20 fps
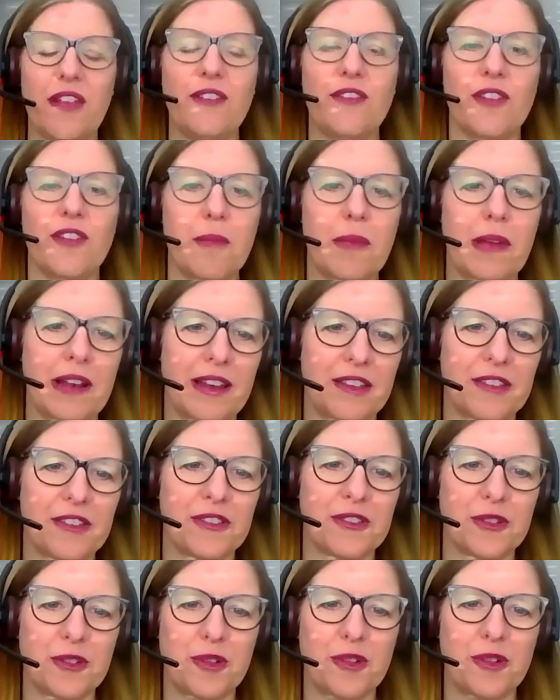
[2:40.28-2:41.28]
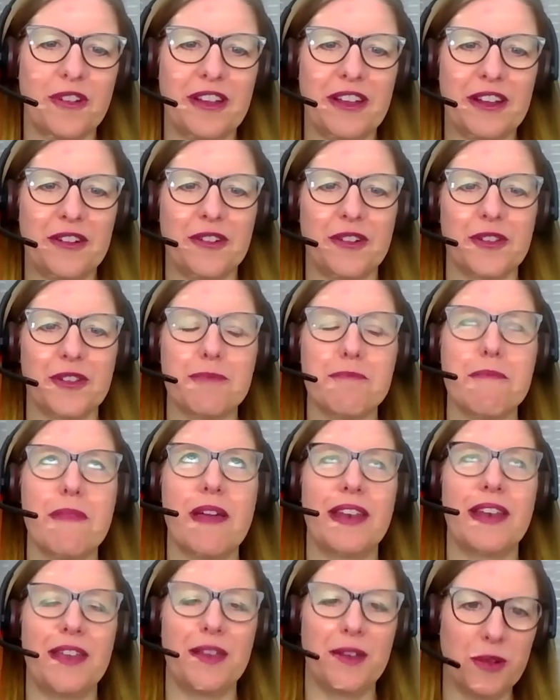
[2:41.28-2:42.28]
familiar story across
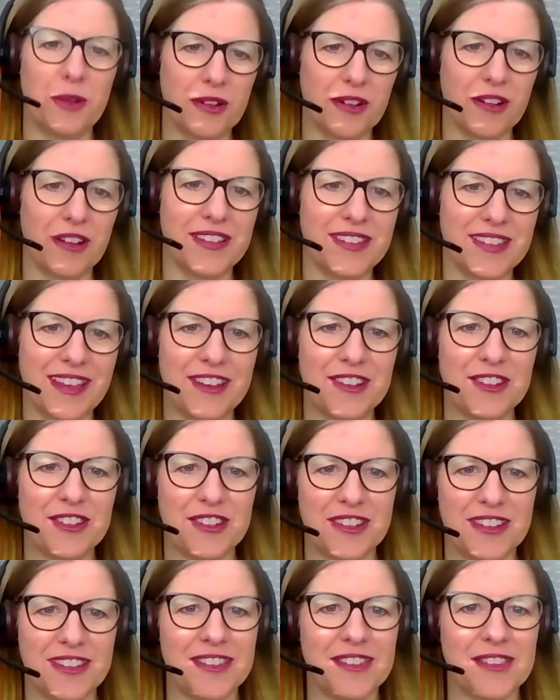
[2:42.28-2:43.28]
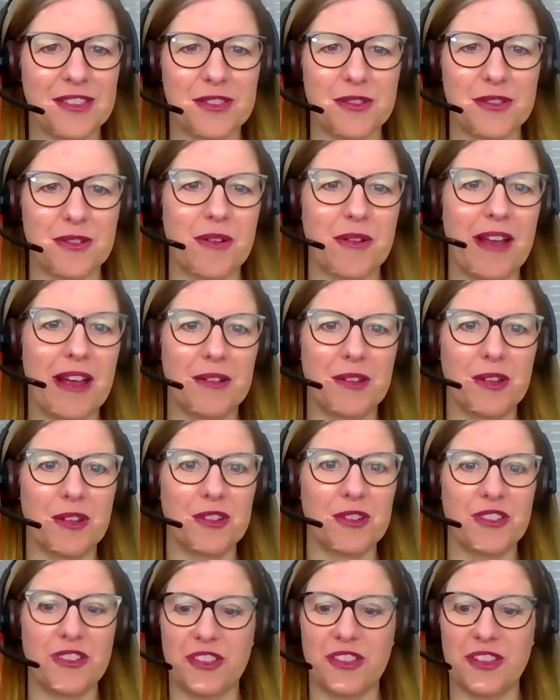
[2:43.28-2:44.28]
many organisations throughout not
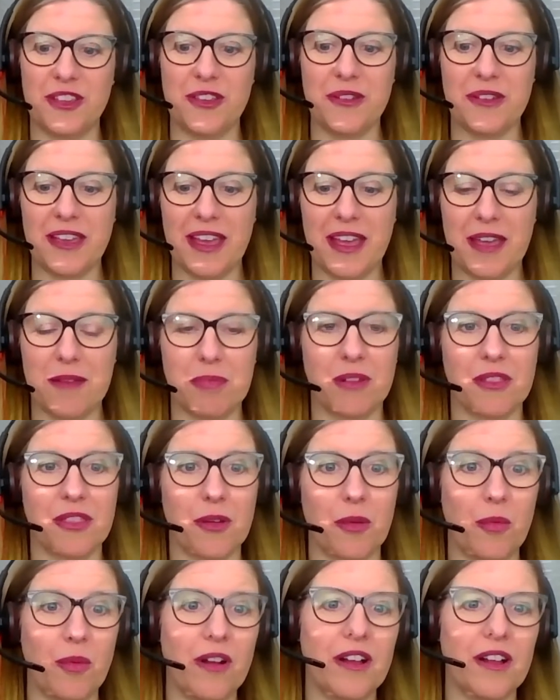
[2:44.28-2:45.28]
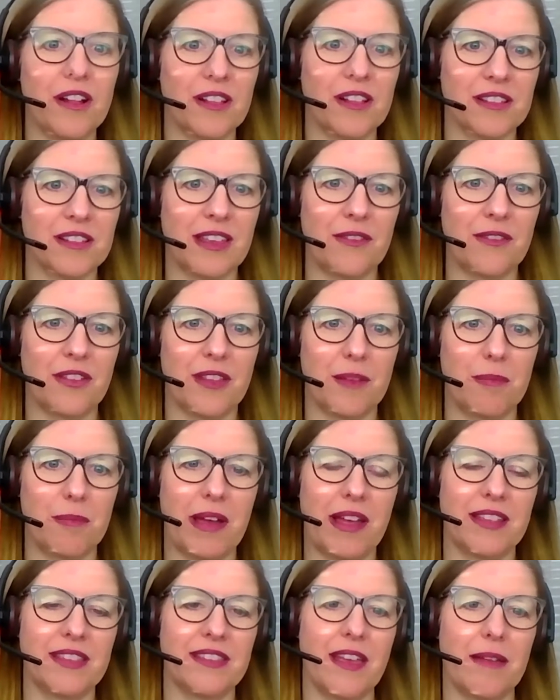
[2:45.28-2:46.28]
just the UK, but the world, given the
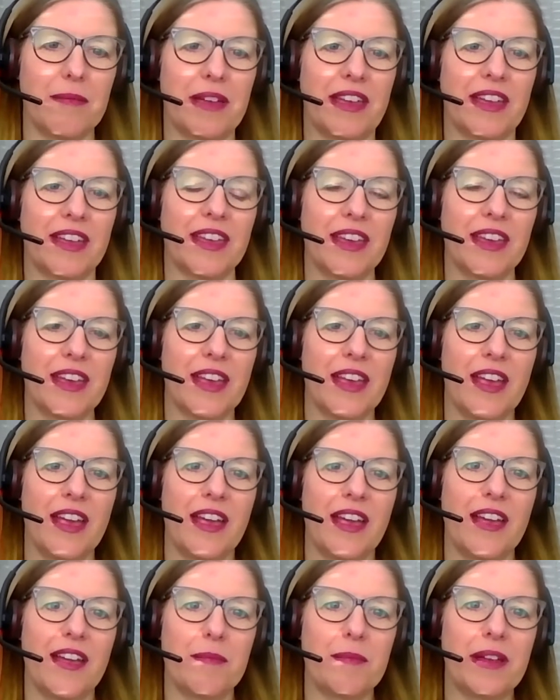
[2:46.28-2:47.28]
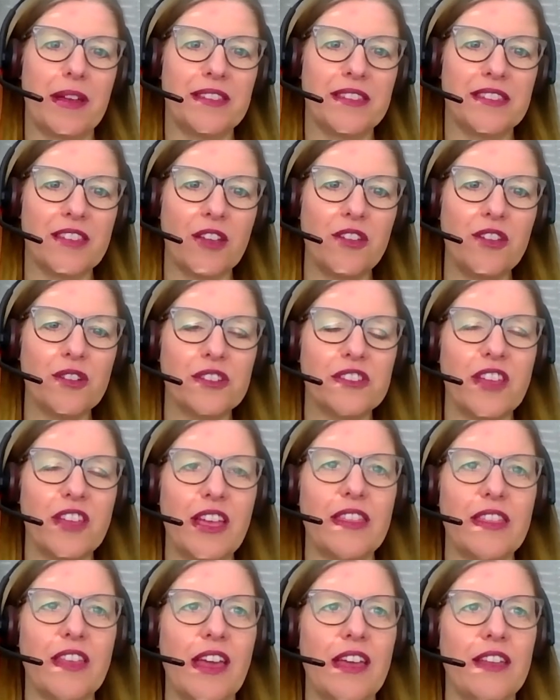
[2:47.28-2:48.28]
pandemic. And so you're
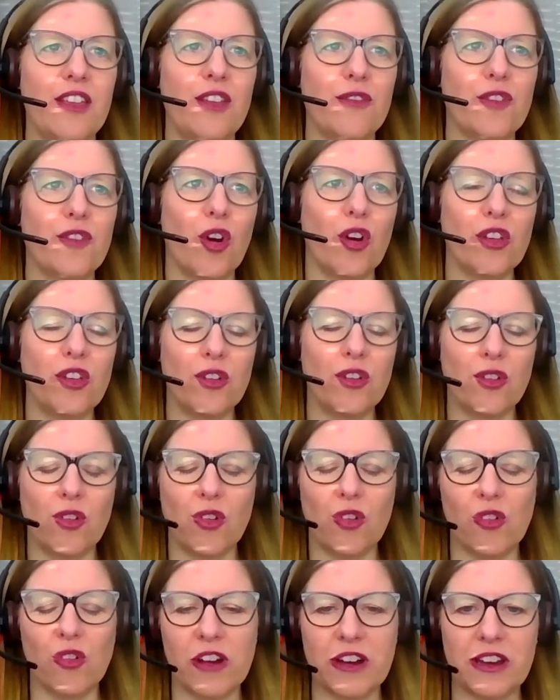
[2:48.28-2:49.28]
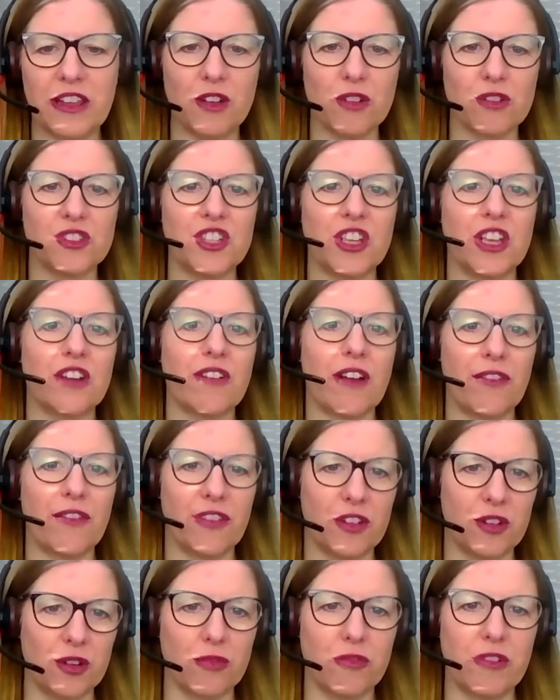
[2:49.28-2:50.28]
saying there you've got already your
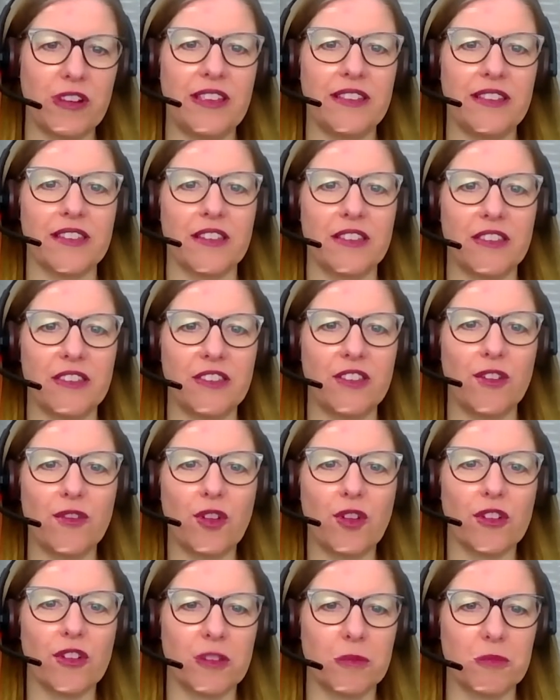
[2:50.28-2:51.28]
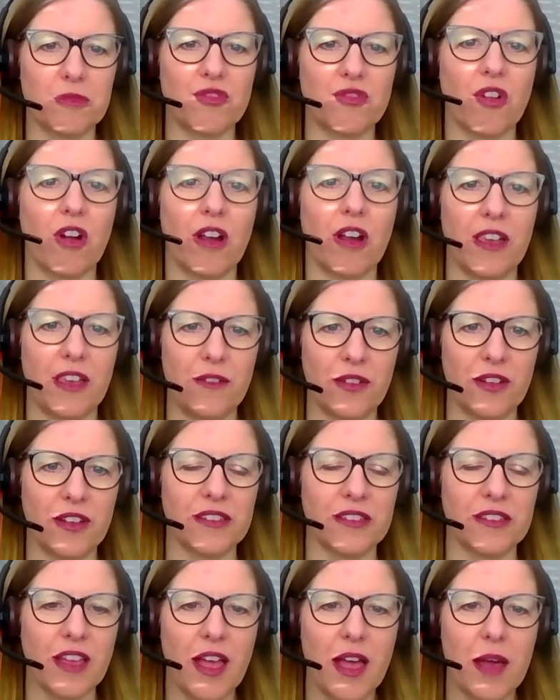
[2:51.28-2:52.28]
geographical reasons, you've got some
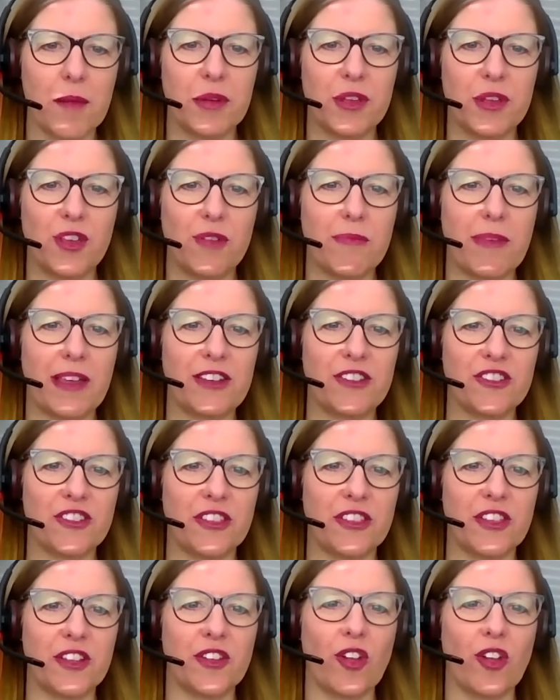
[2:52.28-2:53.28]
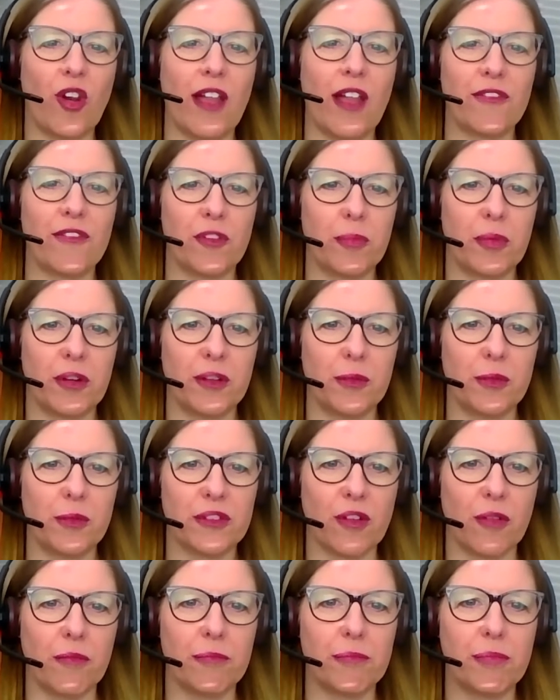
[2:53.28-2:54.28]
drivers, but you mentioned that not everybody
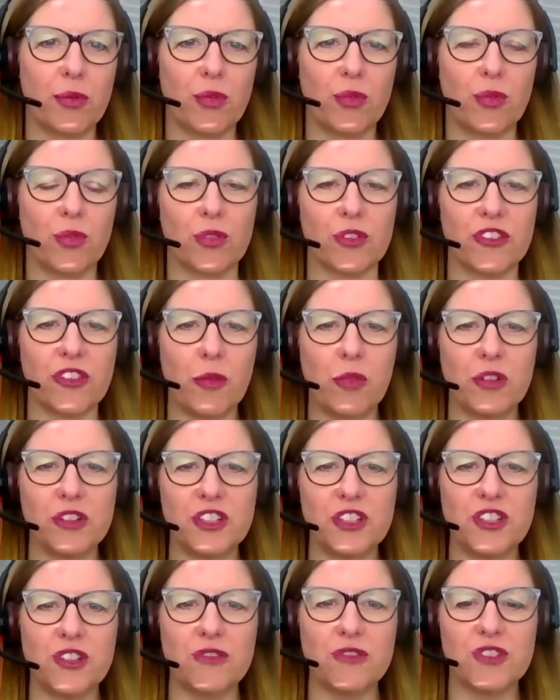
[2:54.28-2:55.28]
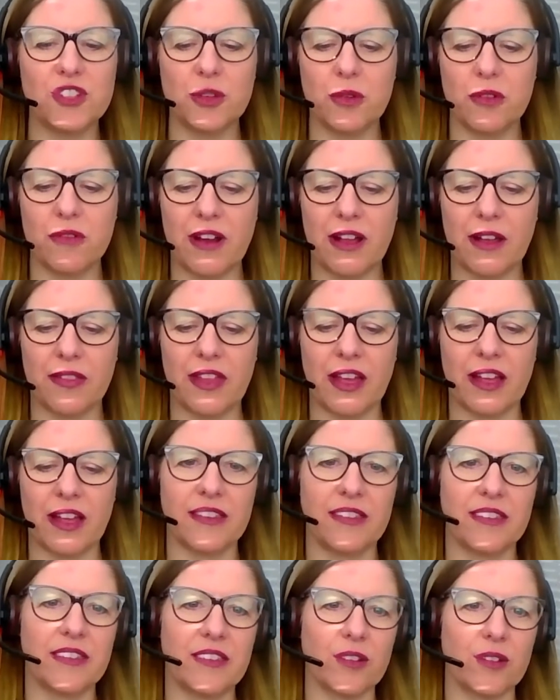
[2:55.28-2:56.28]
was on board. So what did you do around that
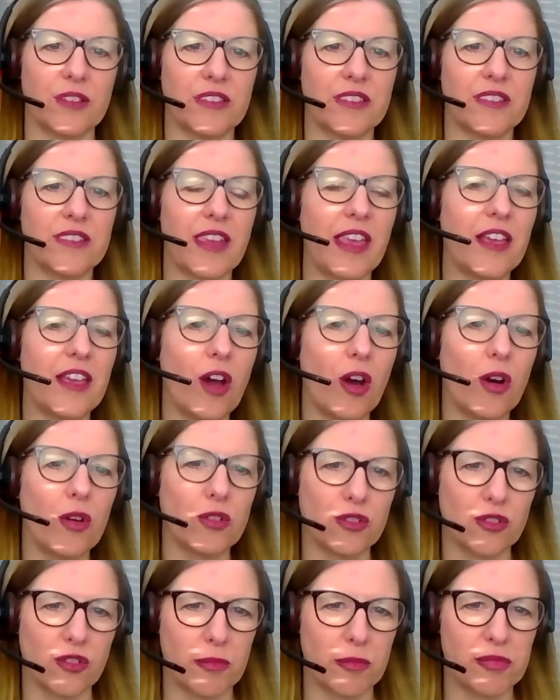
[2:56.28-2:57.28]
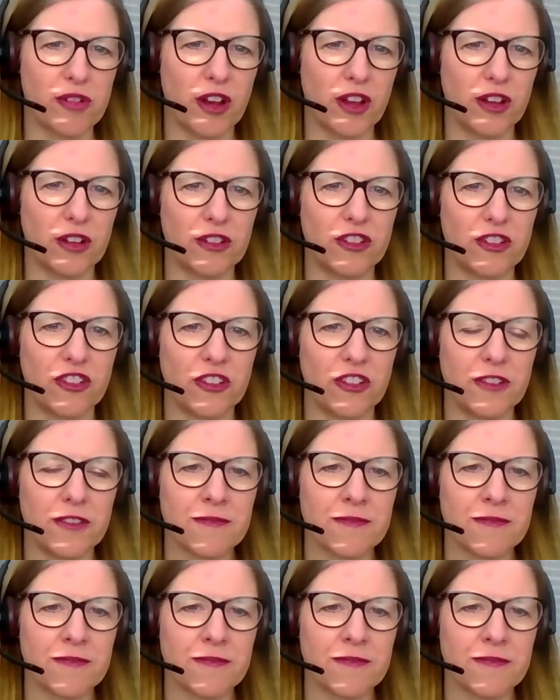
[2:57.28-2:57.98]
sort of stakeholder approach?